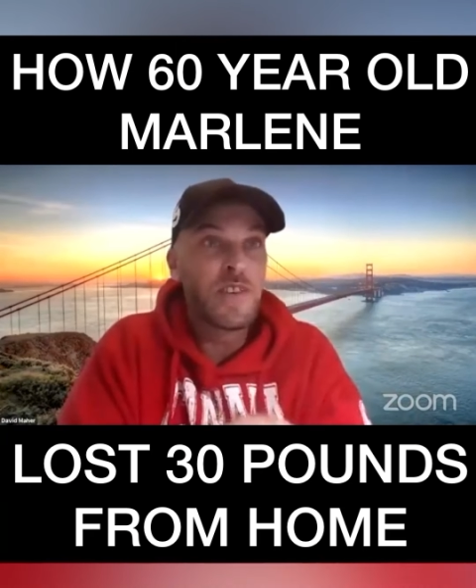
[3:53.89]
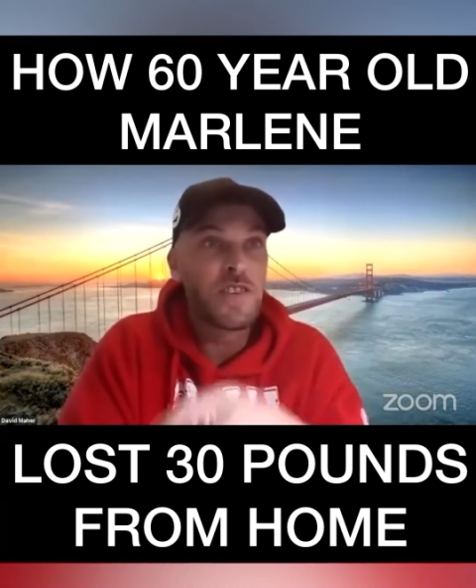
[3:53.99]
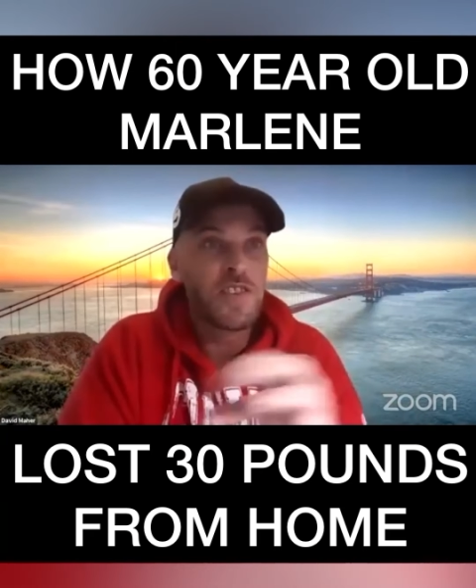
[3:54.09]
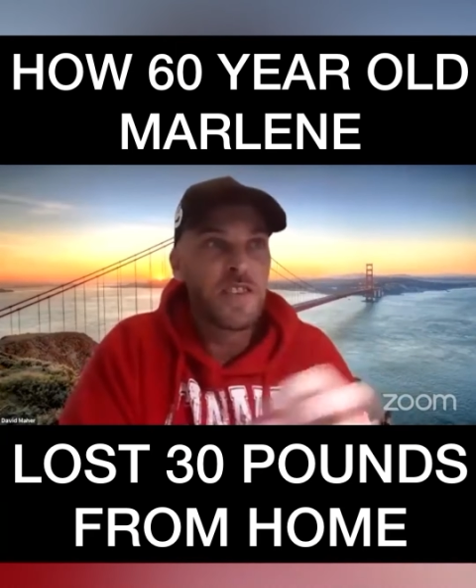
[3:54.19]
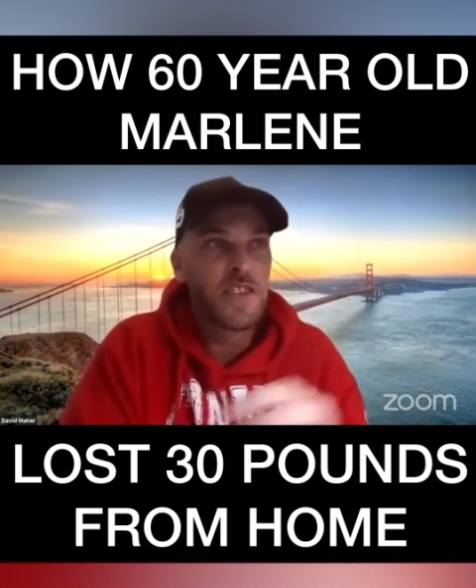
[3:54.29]

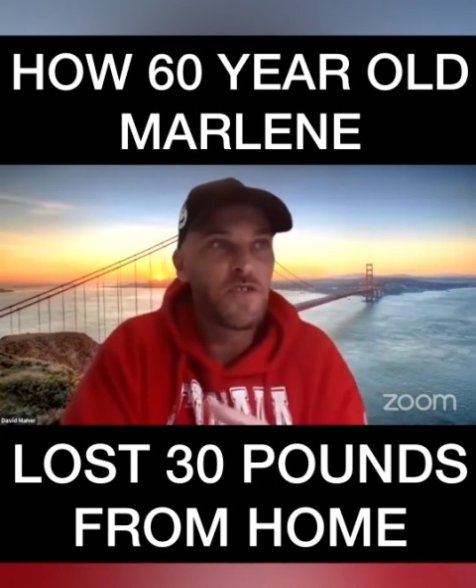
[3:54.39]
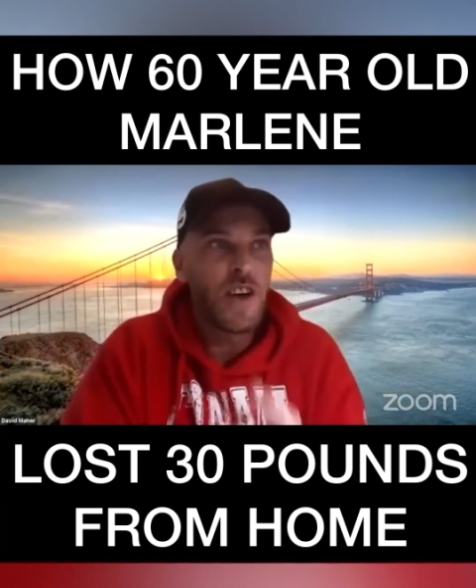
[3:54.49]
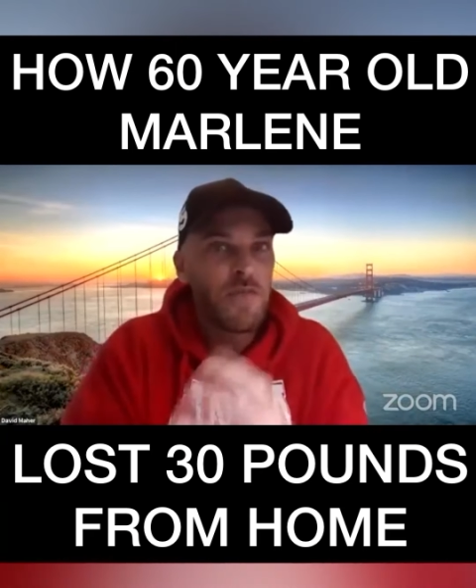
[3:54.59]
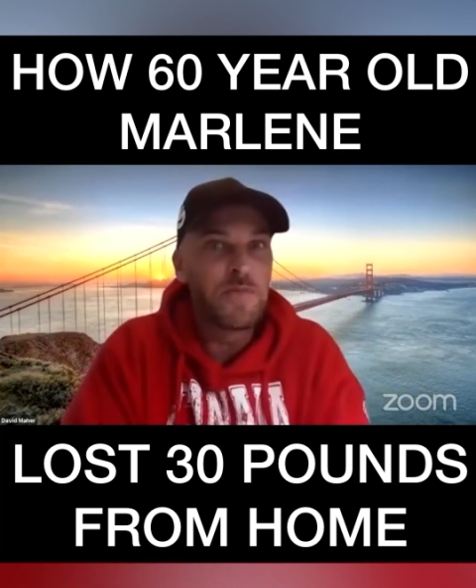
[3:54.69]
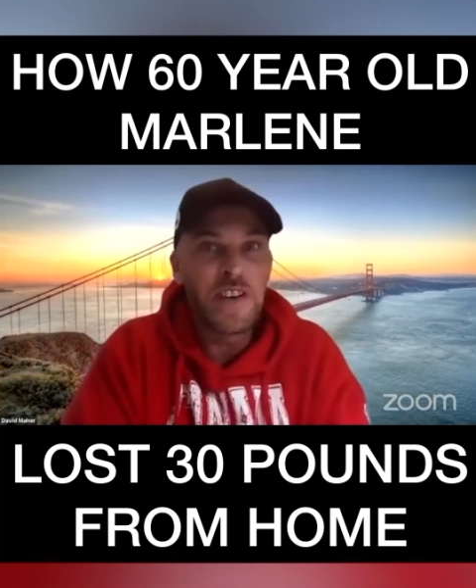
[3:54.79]
just to
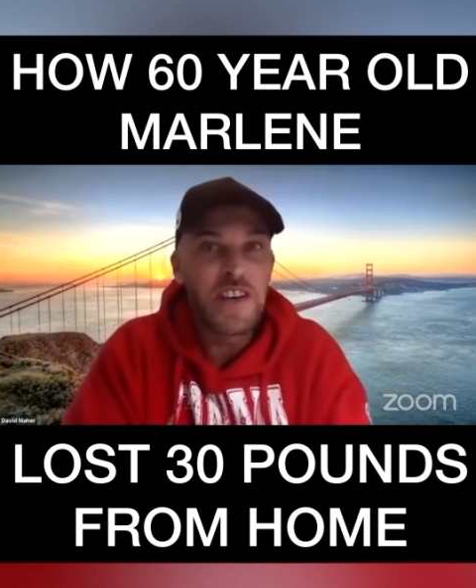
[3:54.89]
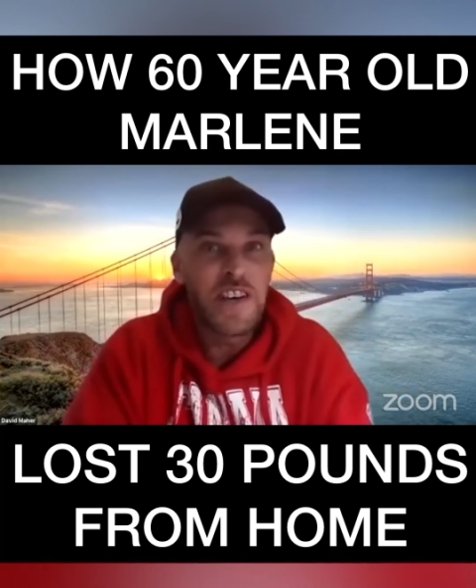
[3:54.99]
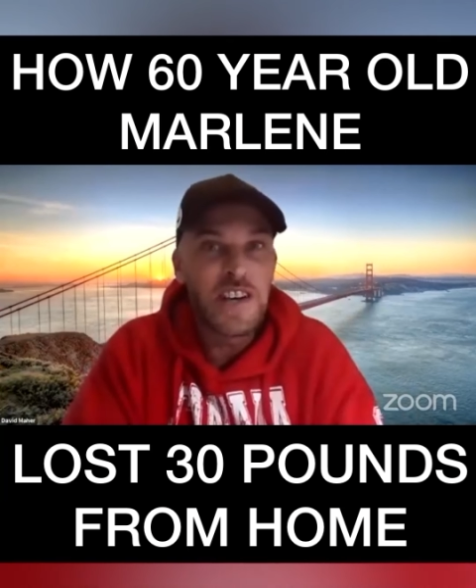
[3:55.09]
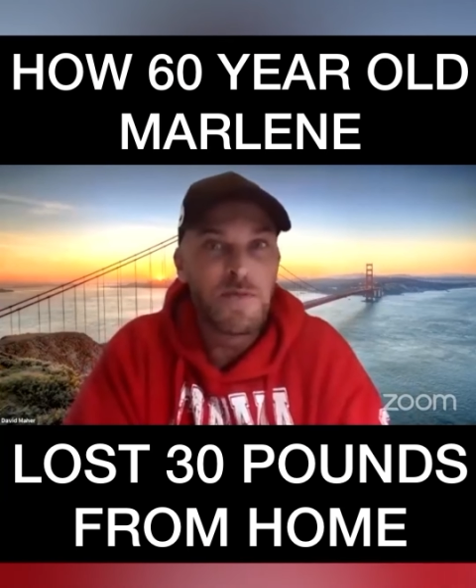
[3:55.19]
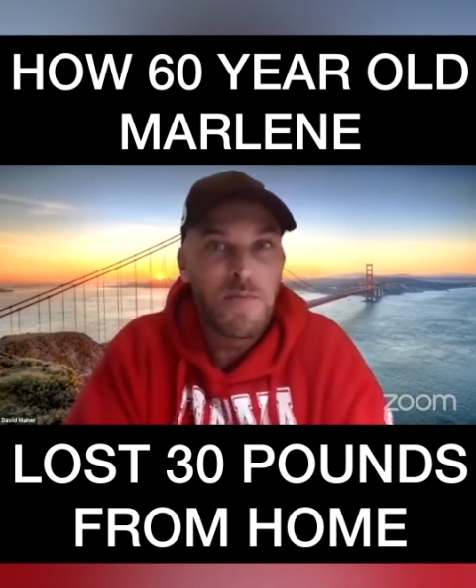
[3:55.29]
drive up the
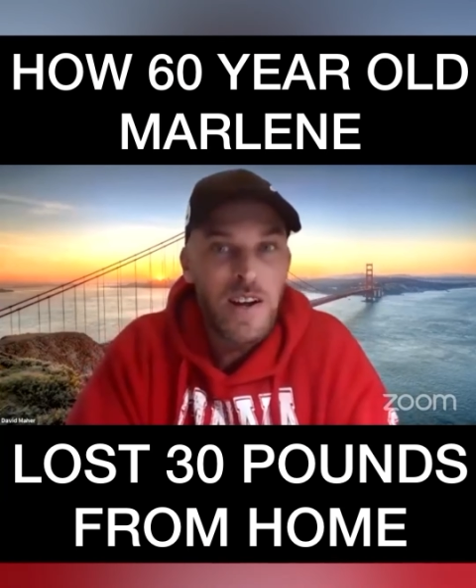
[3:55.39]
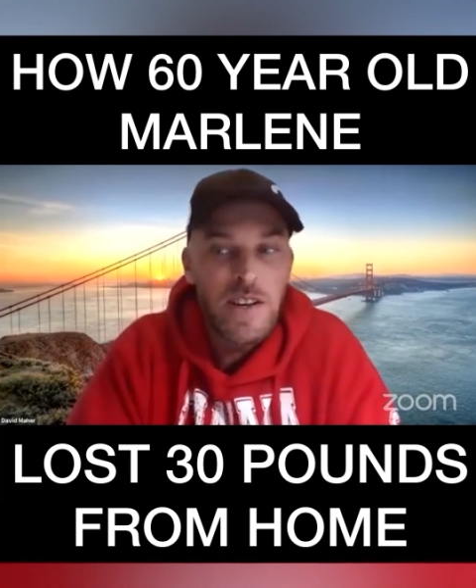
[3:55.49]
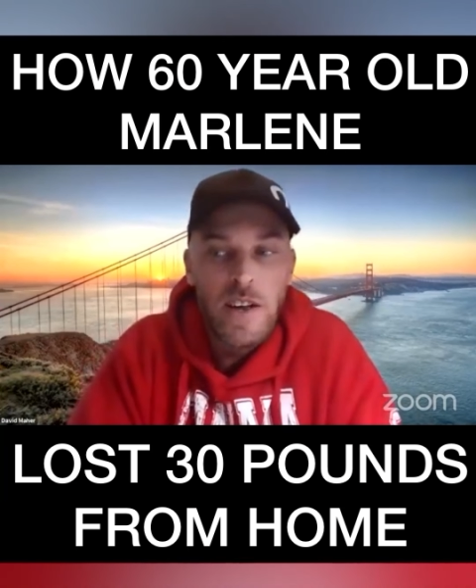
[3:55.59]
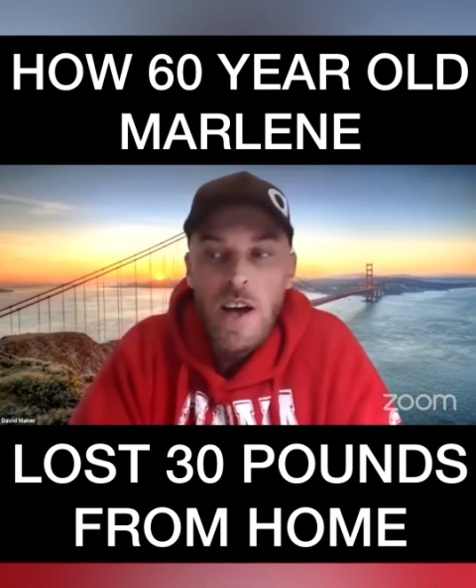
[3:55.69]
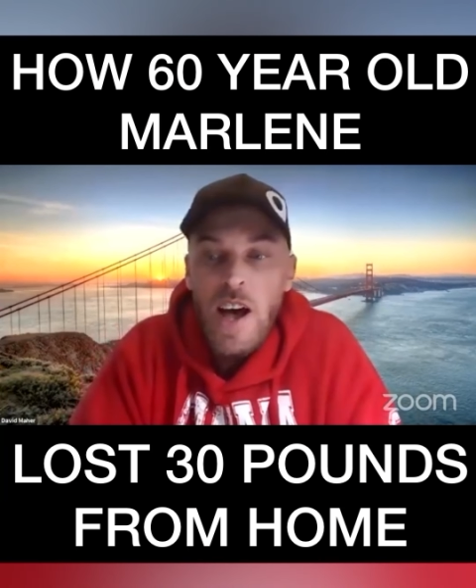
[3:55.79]
engagement, Marlene.